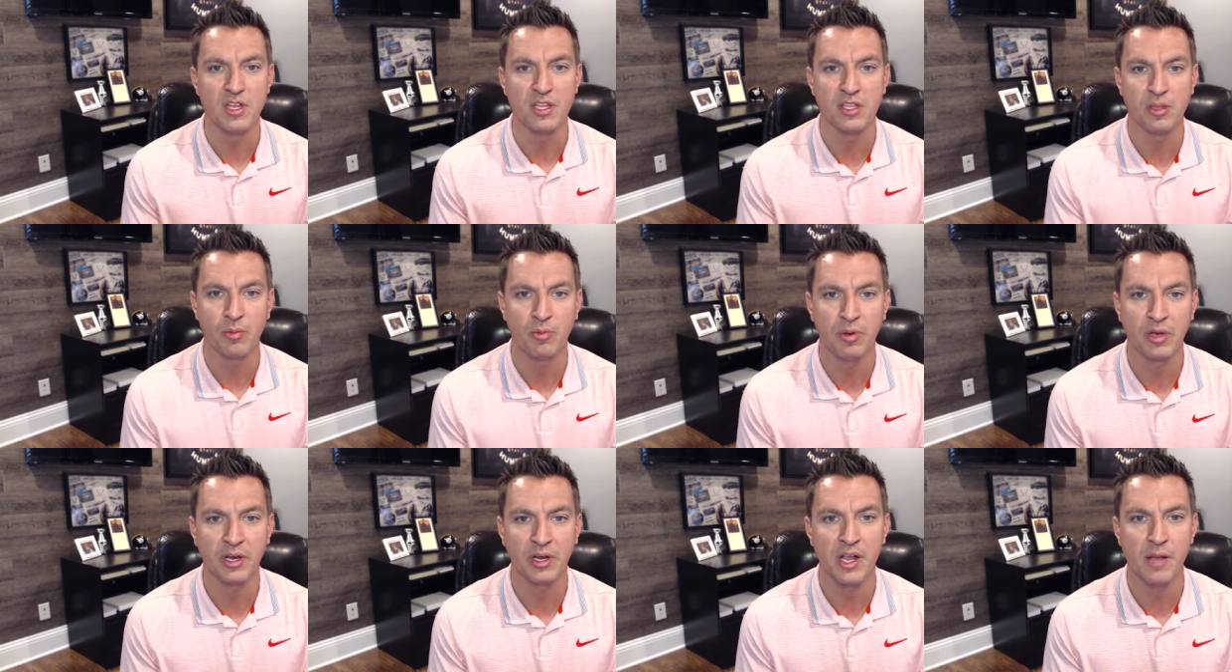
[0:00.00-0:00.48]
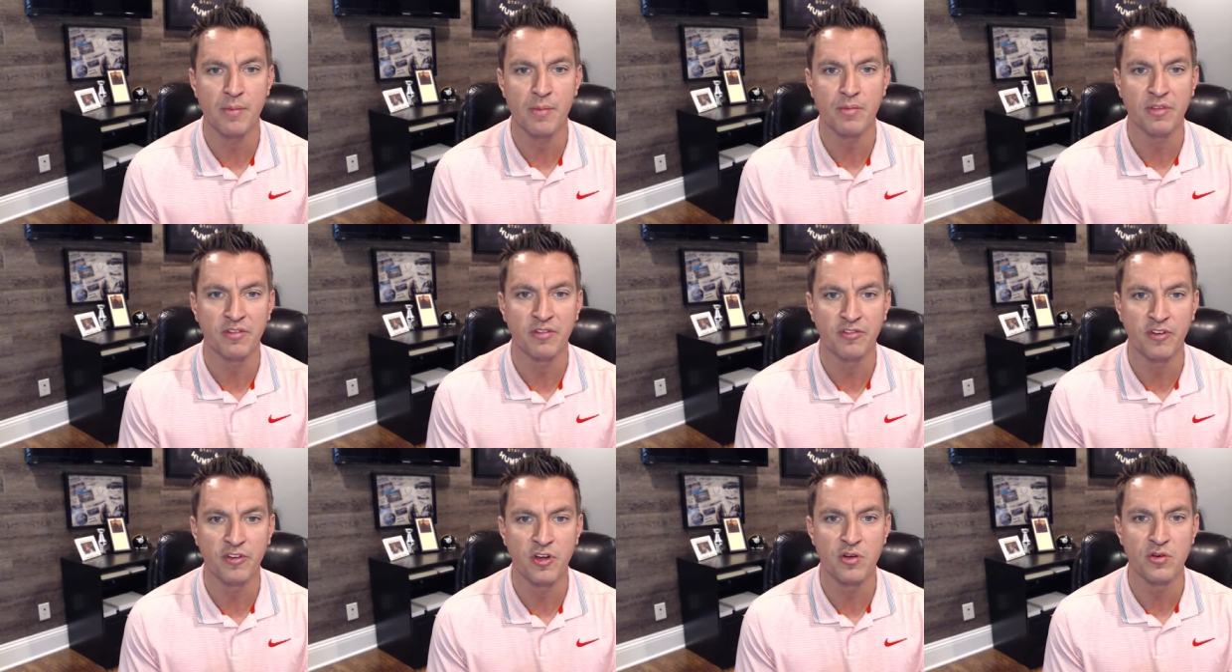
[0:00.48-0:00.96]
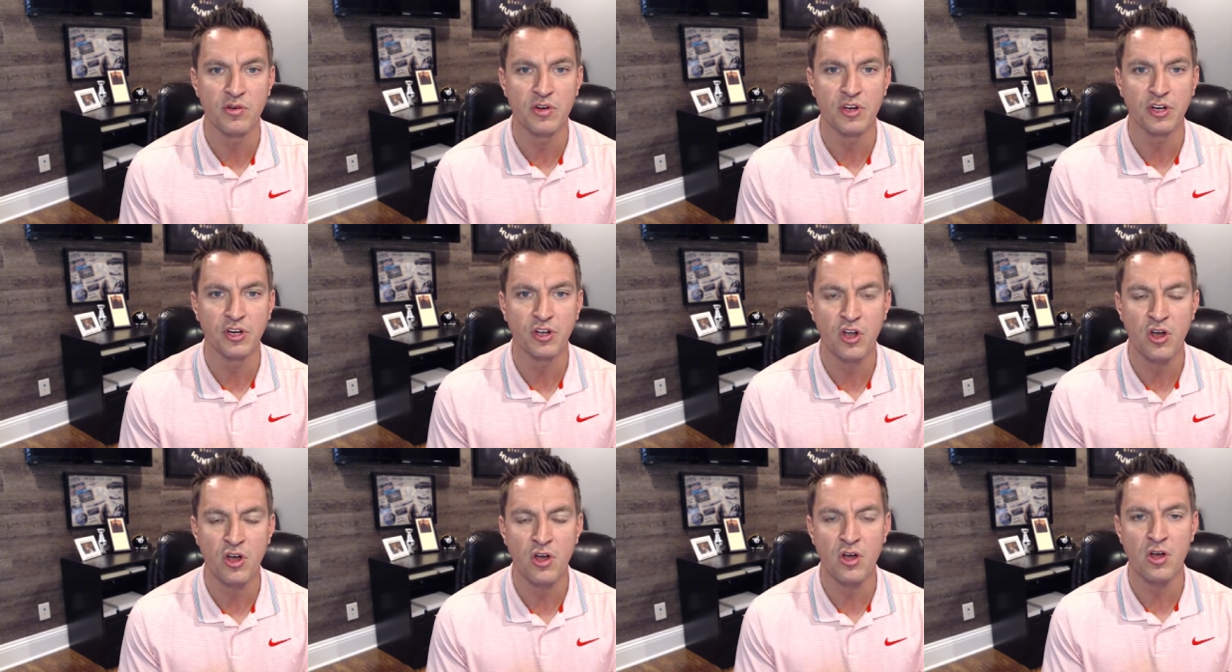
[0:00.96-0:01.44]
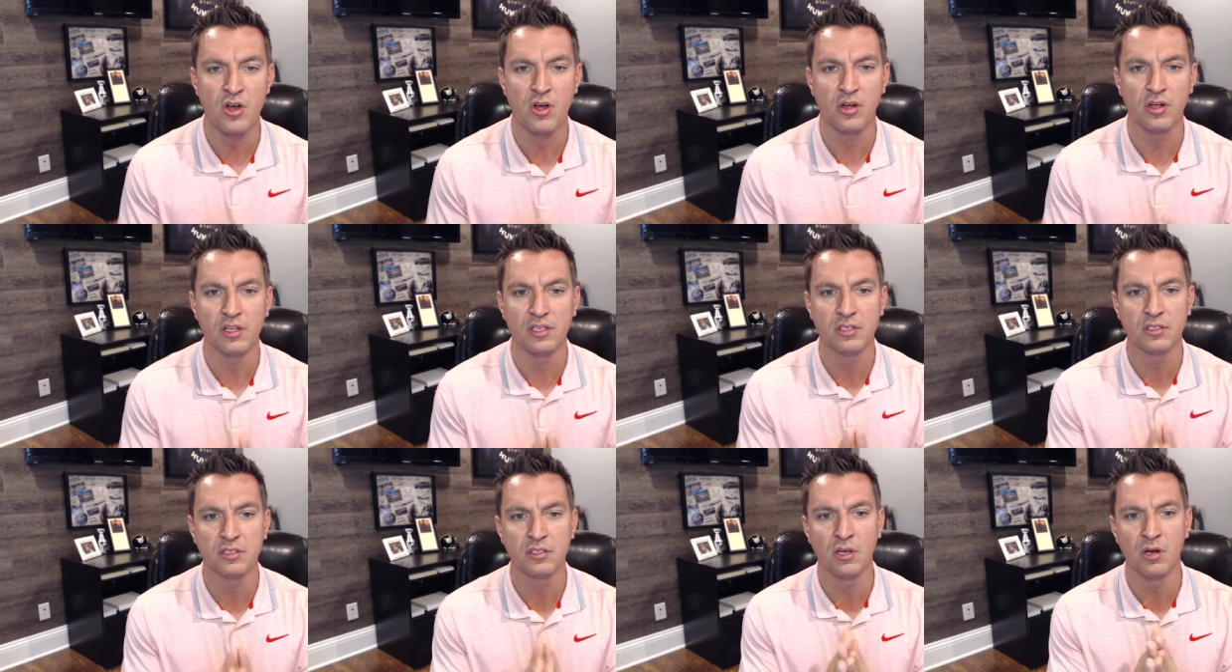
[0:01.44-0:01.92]
to pick up the phone and call.
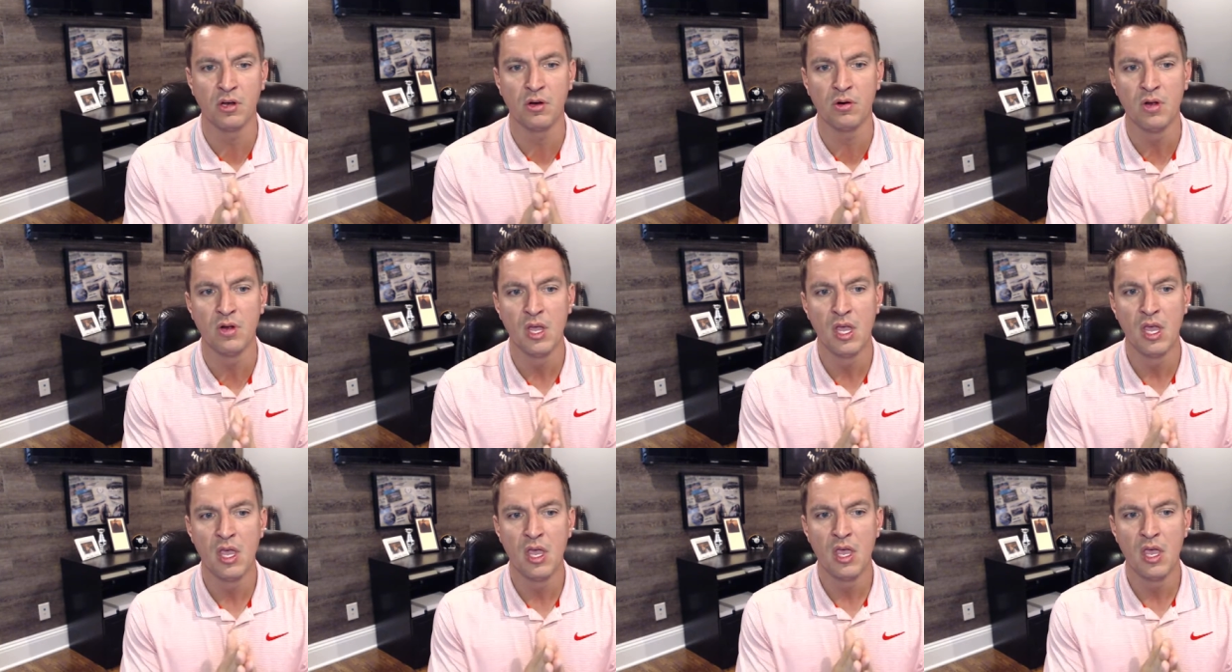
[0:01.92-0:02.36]
And so